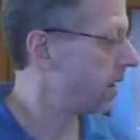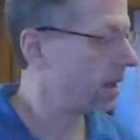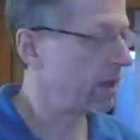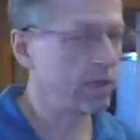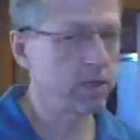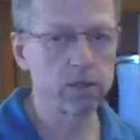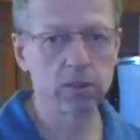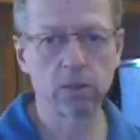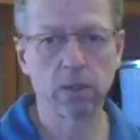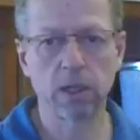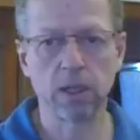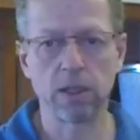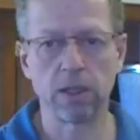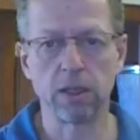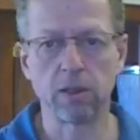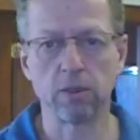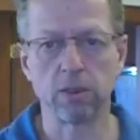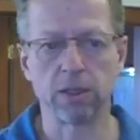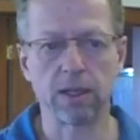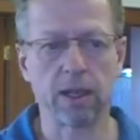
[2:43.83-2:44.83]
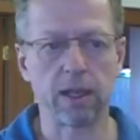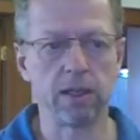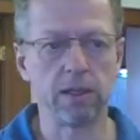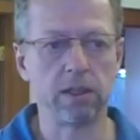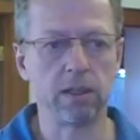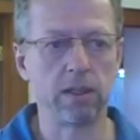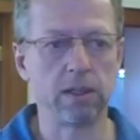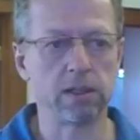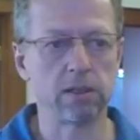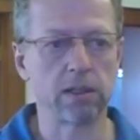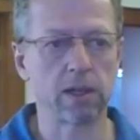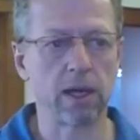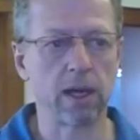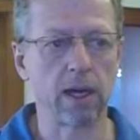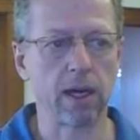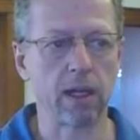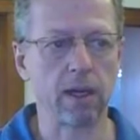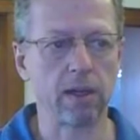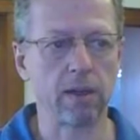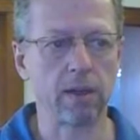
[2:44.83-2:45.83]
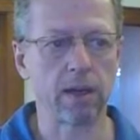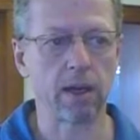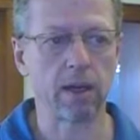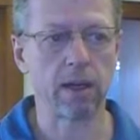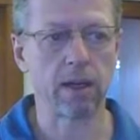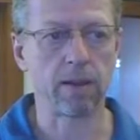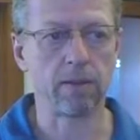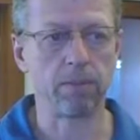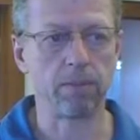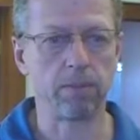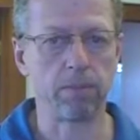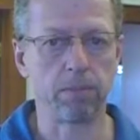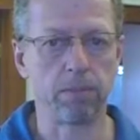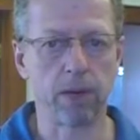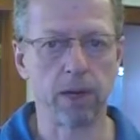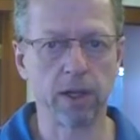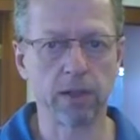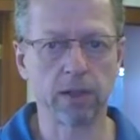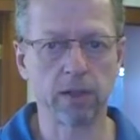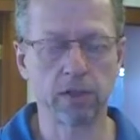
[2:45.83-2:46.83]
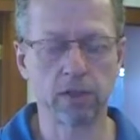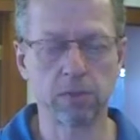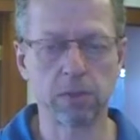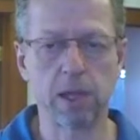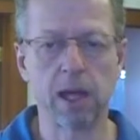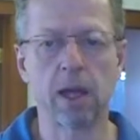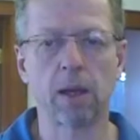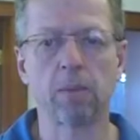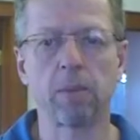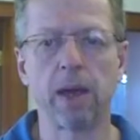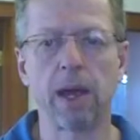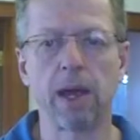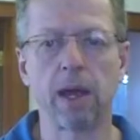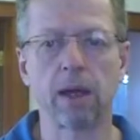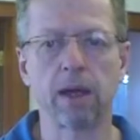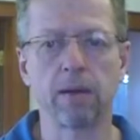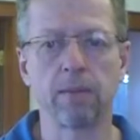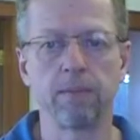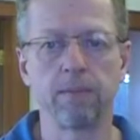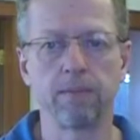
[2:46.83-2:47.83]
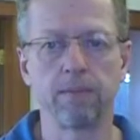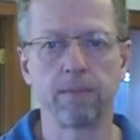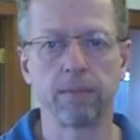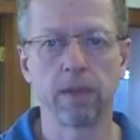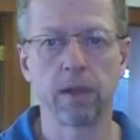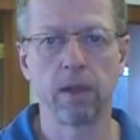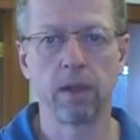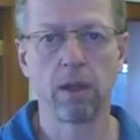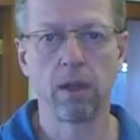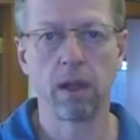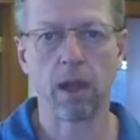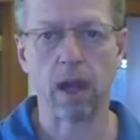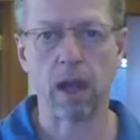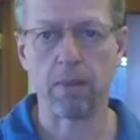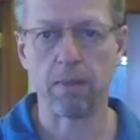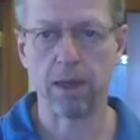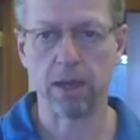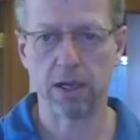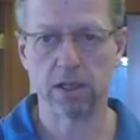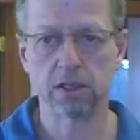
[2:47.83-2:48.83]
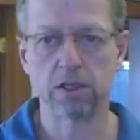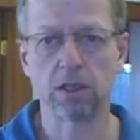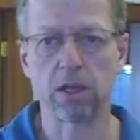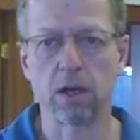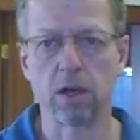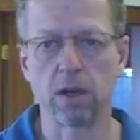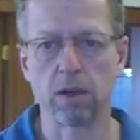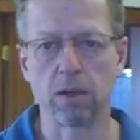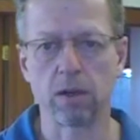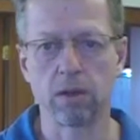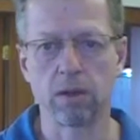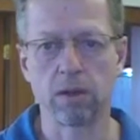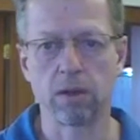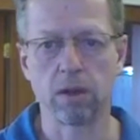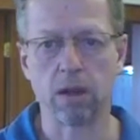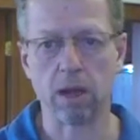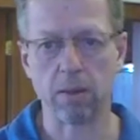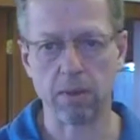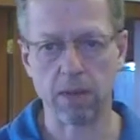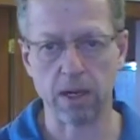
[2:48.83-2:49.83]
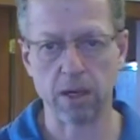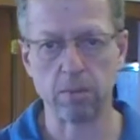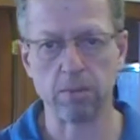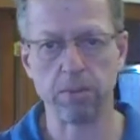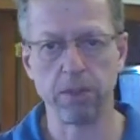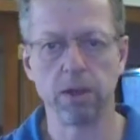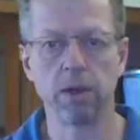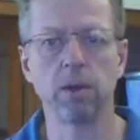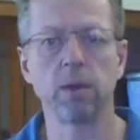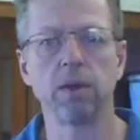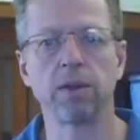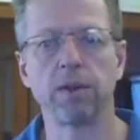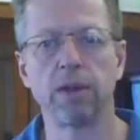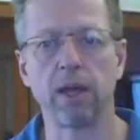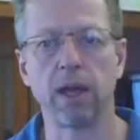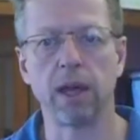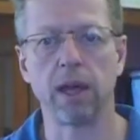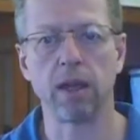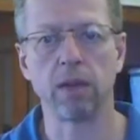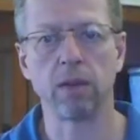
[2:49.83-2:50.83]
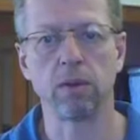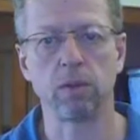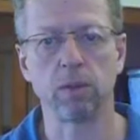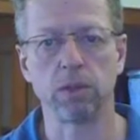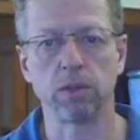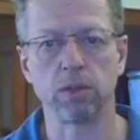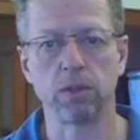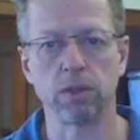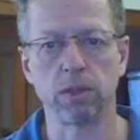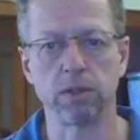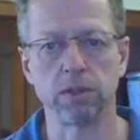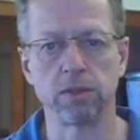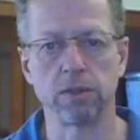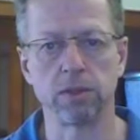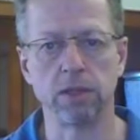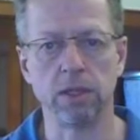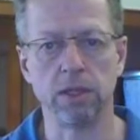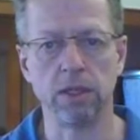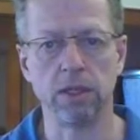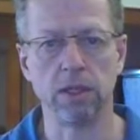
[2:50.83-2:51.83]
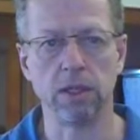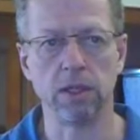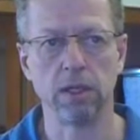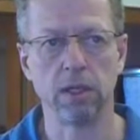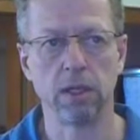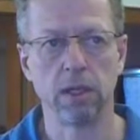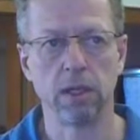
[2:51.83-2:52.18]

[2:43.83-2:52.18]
here's what I did with that yeast. I bought the Smack Pack. I made a starter. I made a beer with that, which was the